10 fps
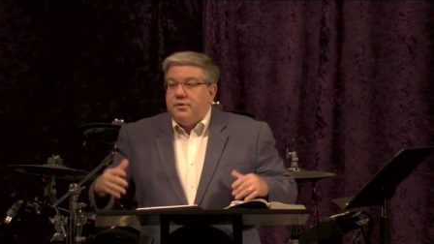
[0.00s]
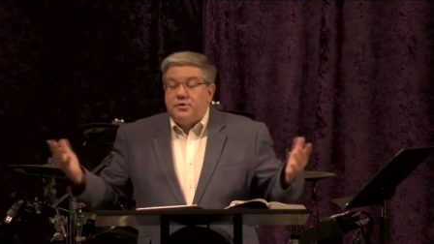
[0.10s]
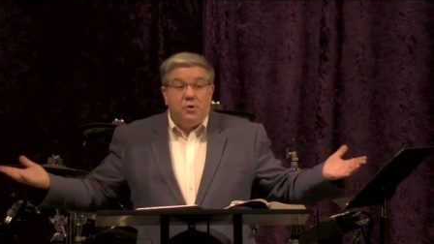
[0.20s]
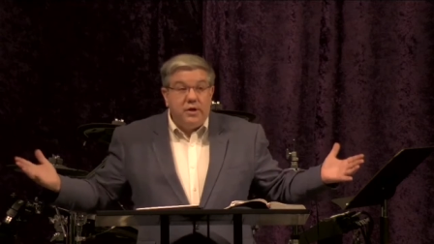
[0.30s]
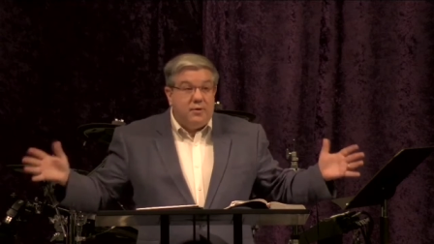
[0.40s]

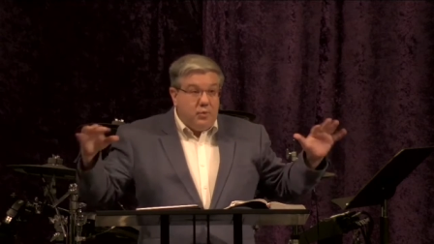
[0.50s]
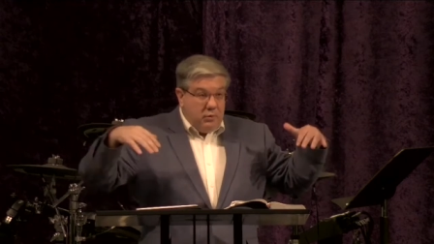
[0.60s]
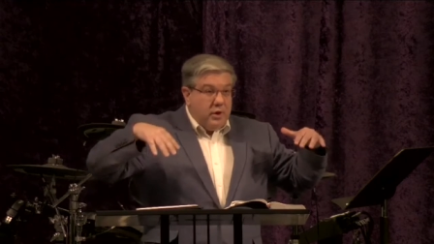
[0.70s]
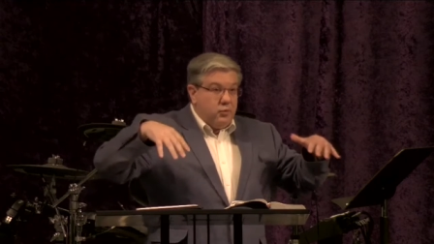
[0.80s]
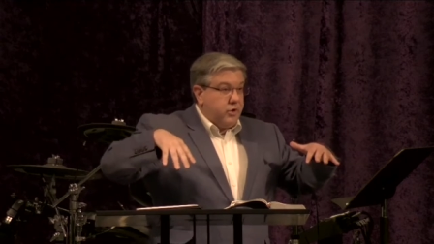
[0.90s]
Well, this morning
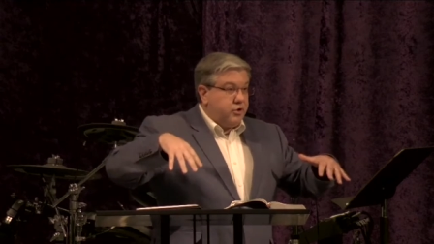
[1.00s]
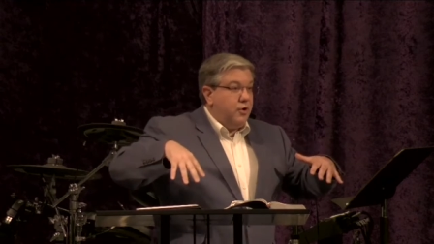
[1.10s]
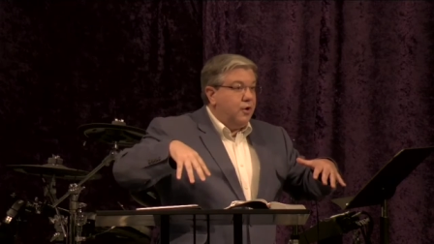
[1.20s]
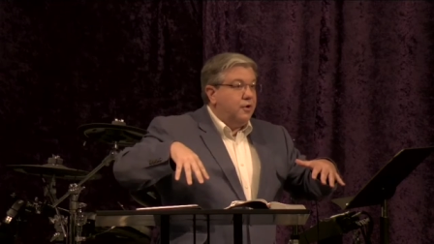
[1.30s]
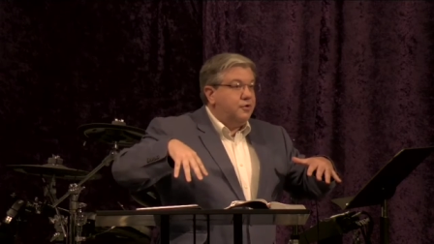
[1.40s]
we want to
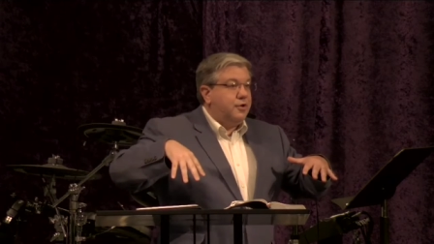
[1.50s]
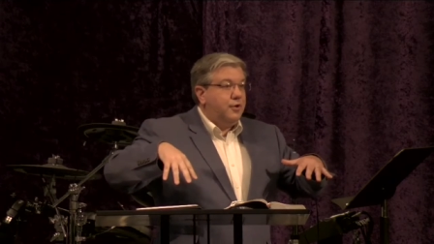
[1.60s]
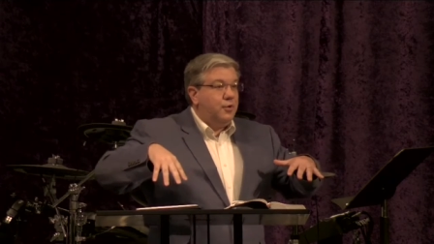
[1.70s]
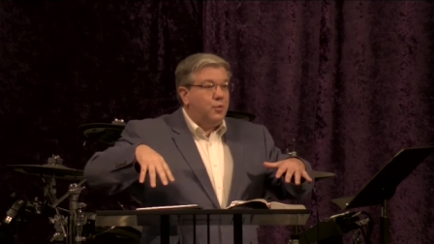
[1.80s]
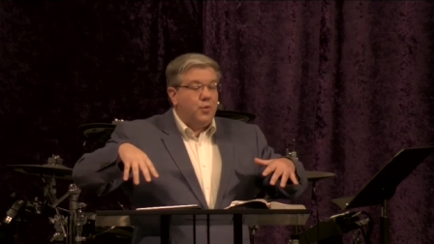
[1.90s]
return
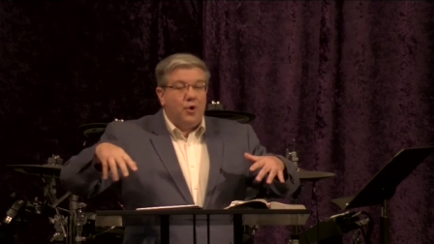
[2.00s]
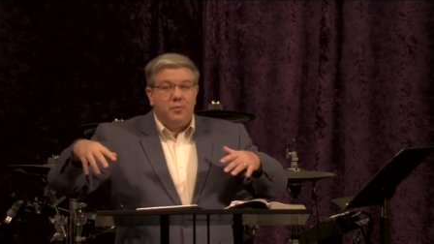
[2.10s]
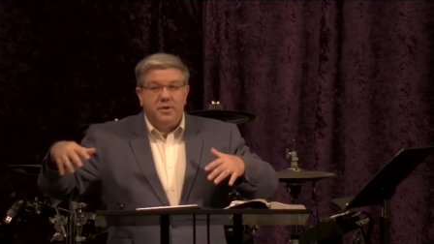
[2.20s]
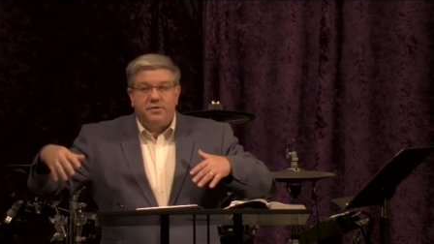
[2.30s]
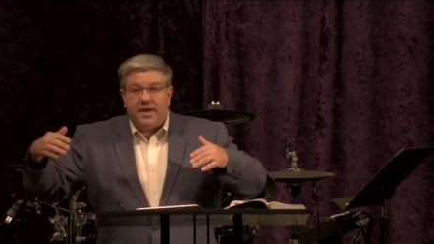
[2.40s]
to
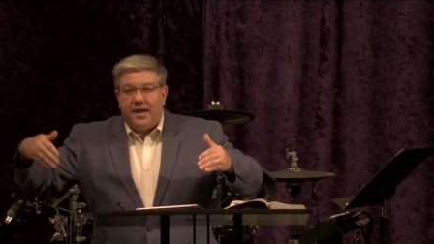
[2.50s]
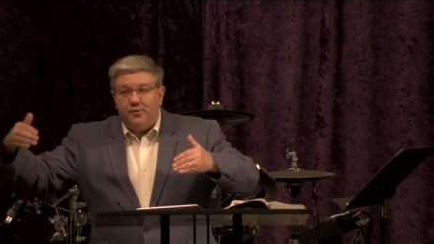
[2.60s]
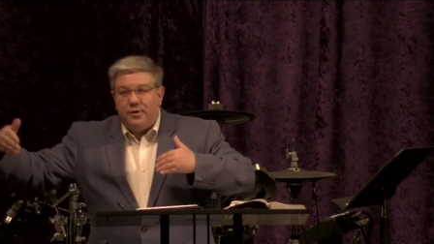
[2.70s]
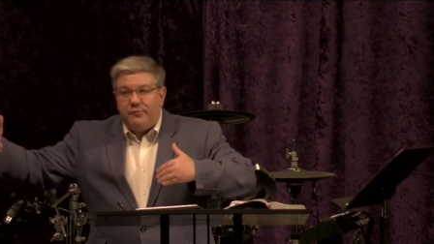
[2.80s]
Romans 8.